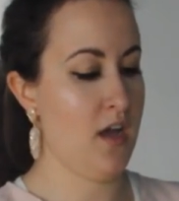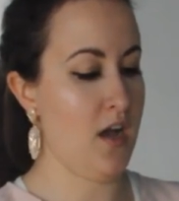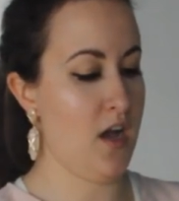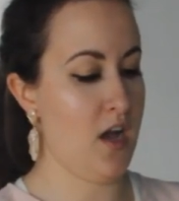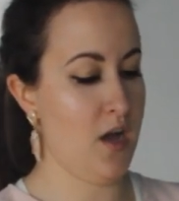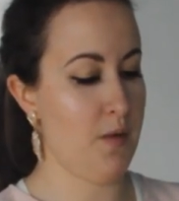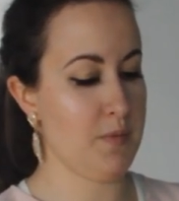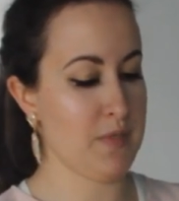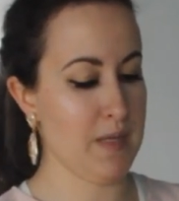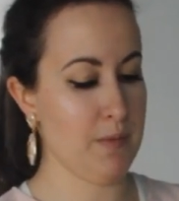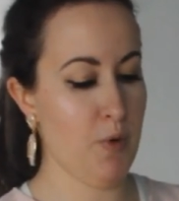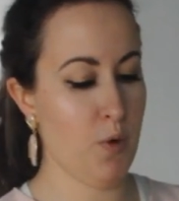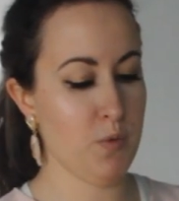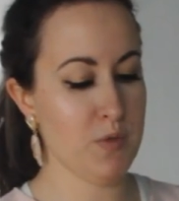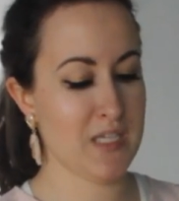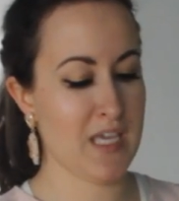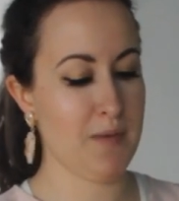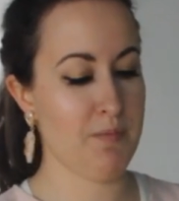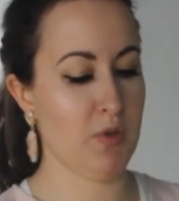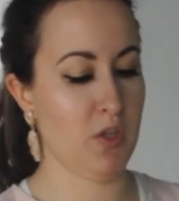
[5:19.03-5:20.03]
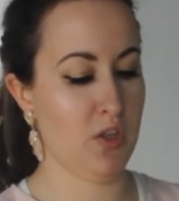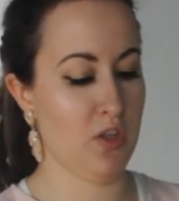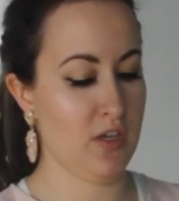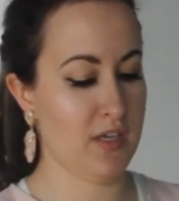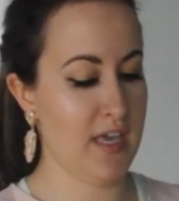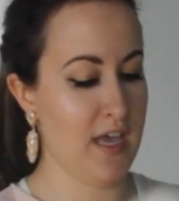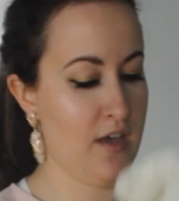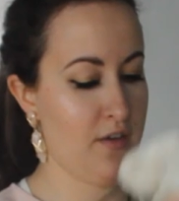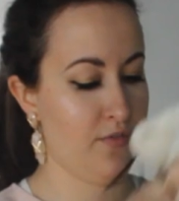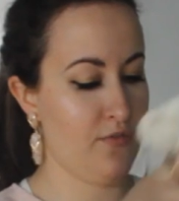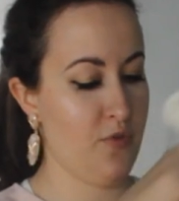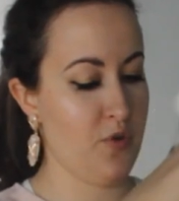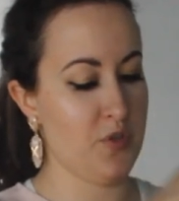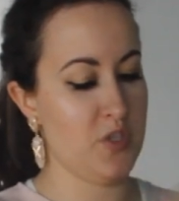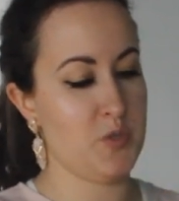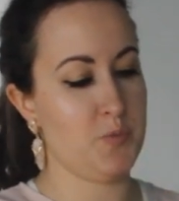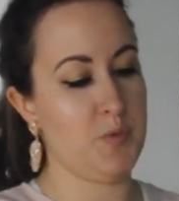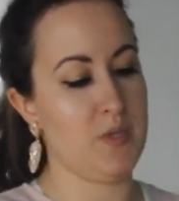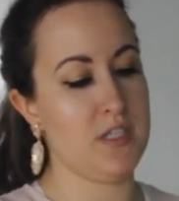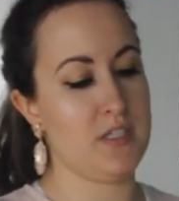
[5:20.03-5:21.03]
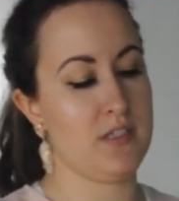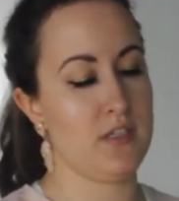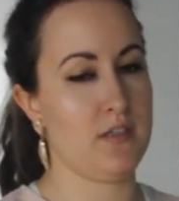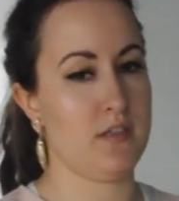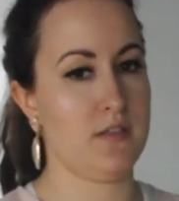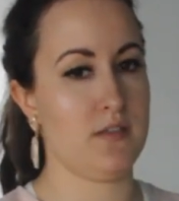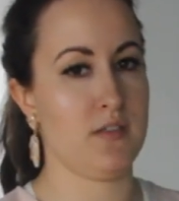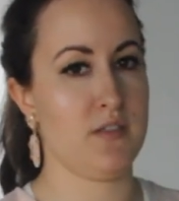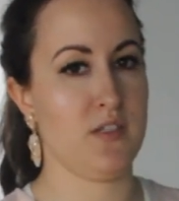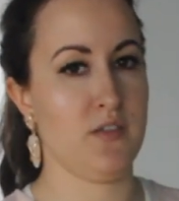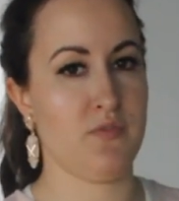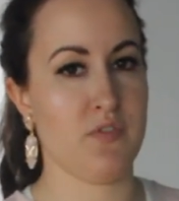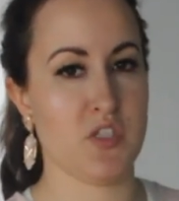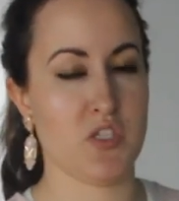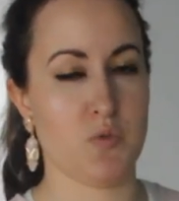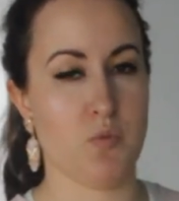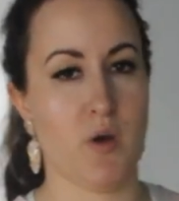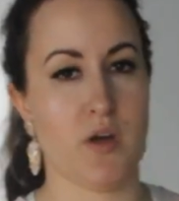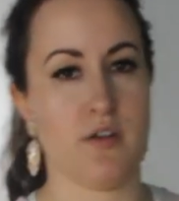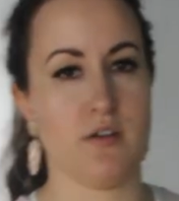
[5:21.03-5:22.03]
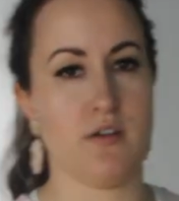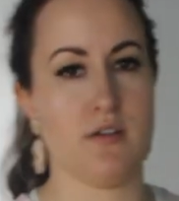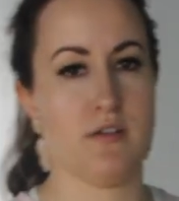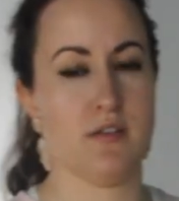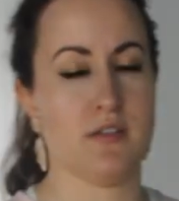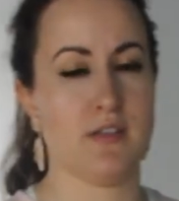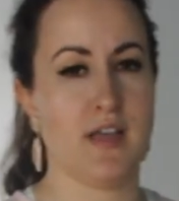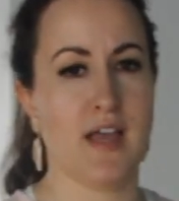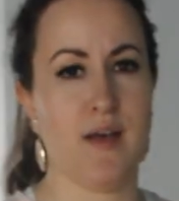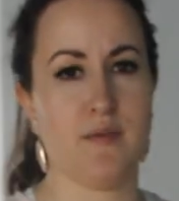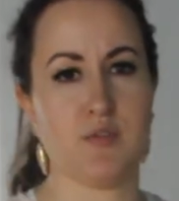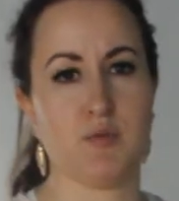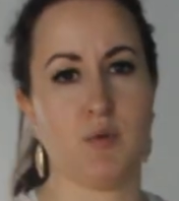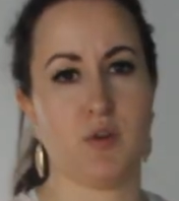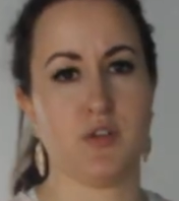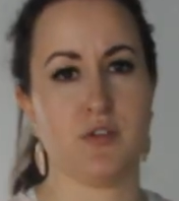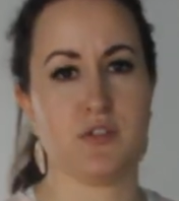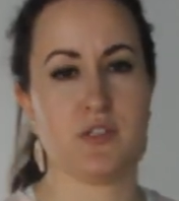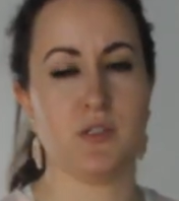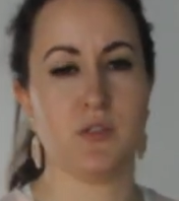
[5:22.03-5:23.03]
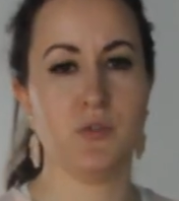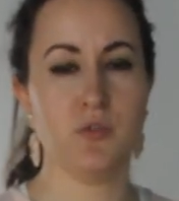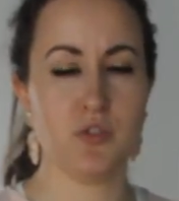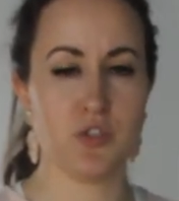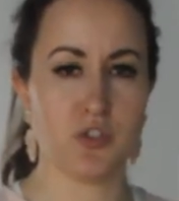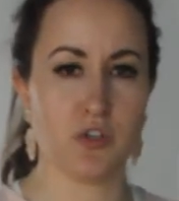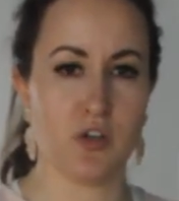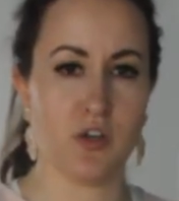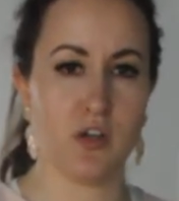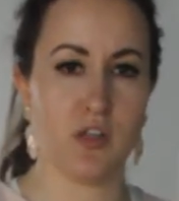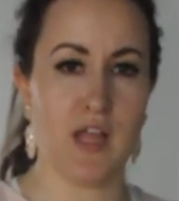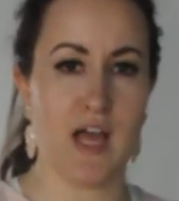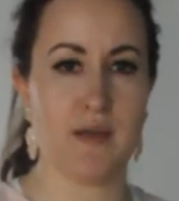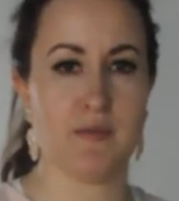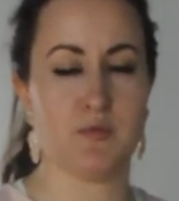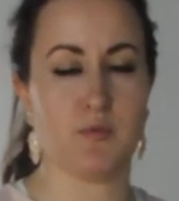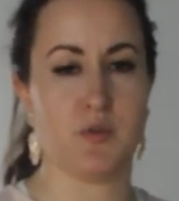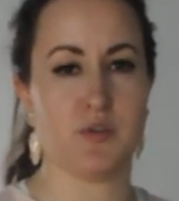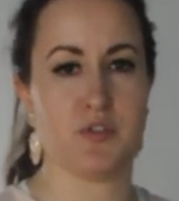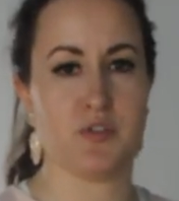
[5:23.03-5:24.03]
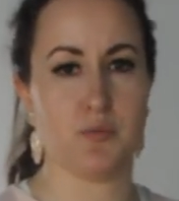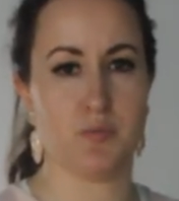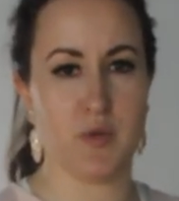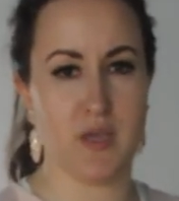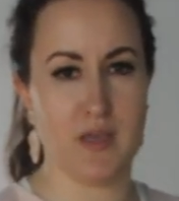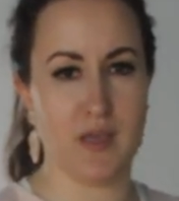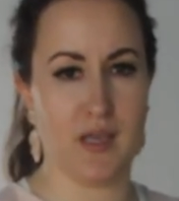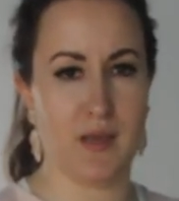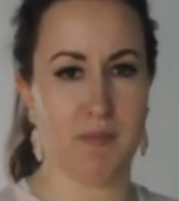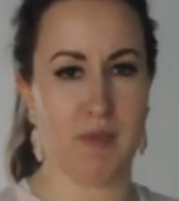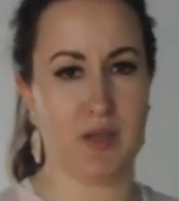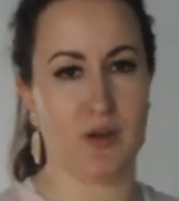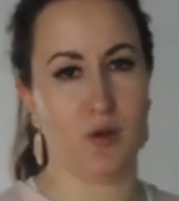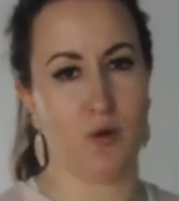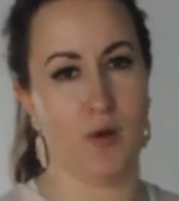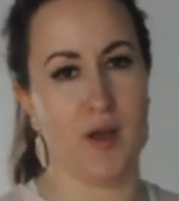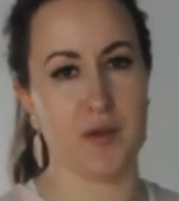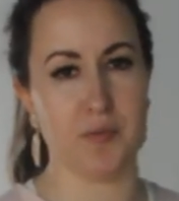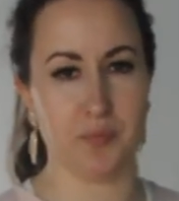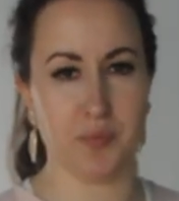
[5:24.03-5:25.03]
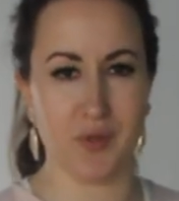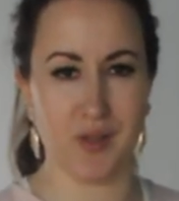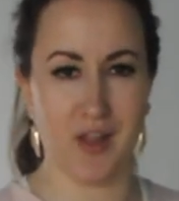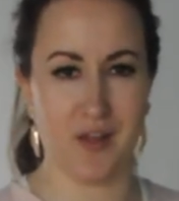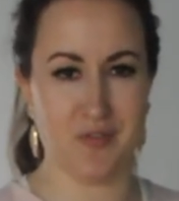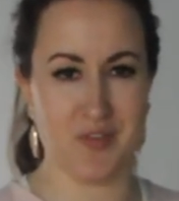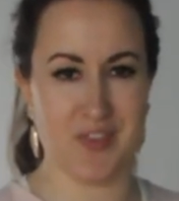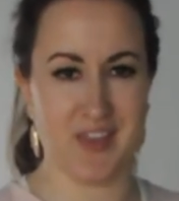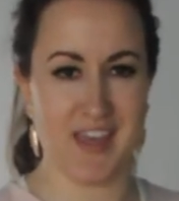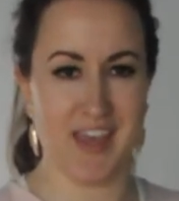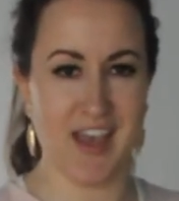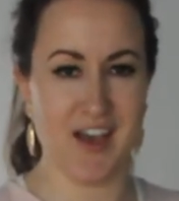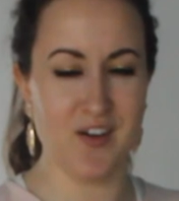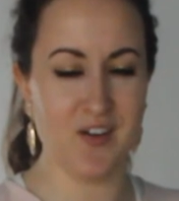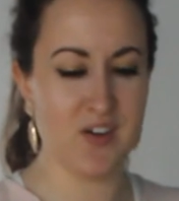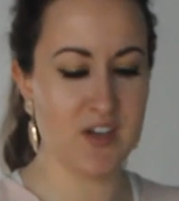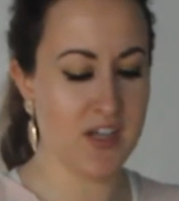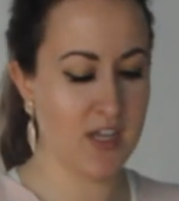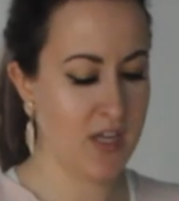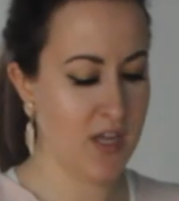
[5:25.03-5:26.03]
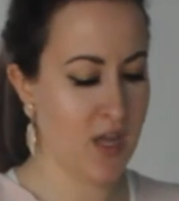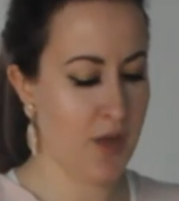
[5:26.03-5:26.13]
Um, so I'm always keeping a lookout for these pieces, different sweaters. I have sweaters in neutral, I have sweaters in pink. I'm not going to go ahead and pull everything out.